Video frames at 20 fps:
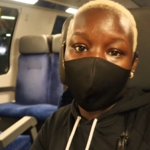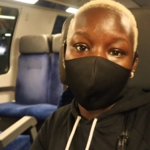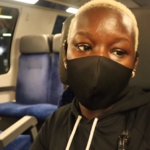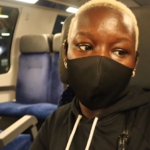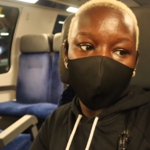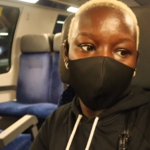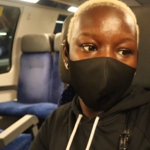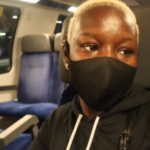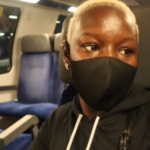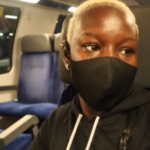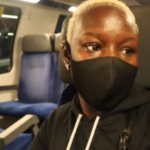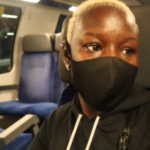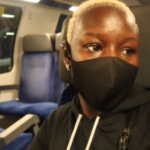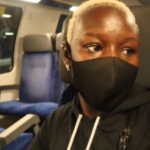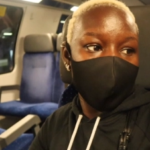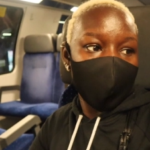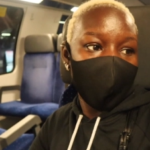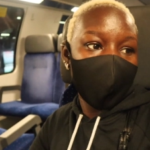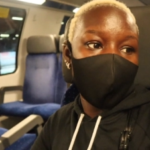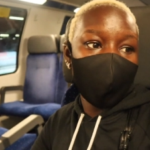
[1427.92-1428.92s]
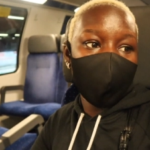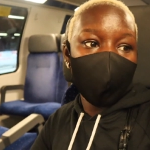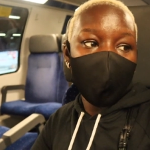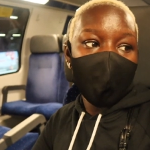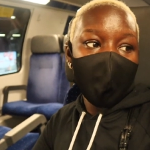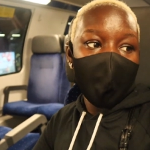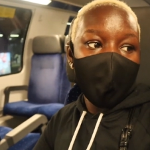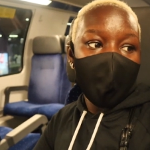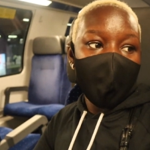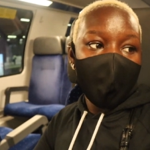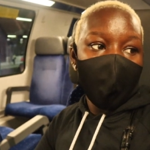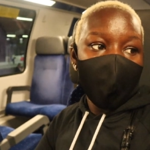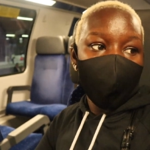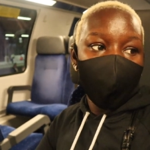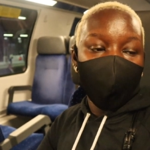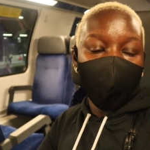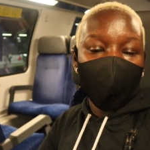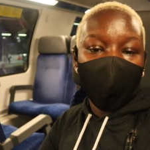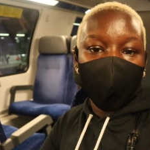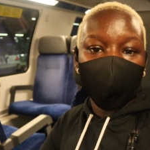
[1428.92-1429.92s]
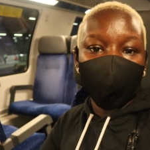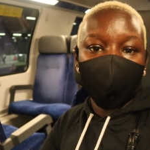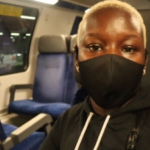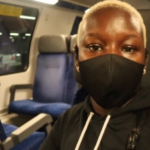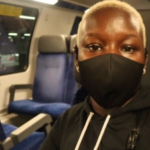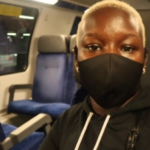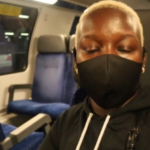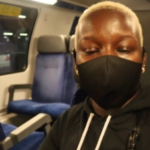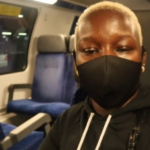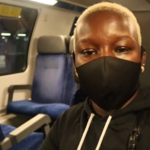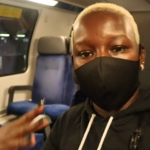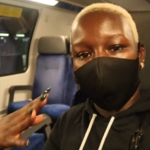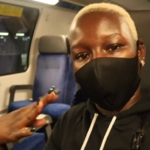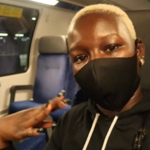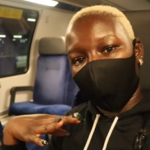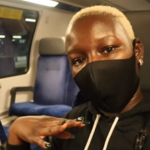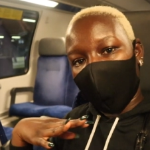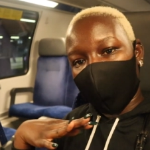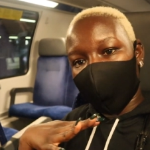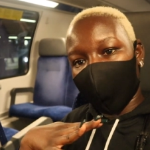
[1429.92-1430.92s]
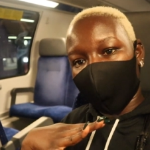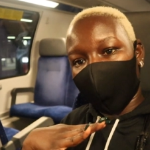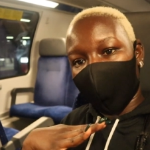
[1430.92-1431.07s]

not much more else to say. Thought I would just show my face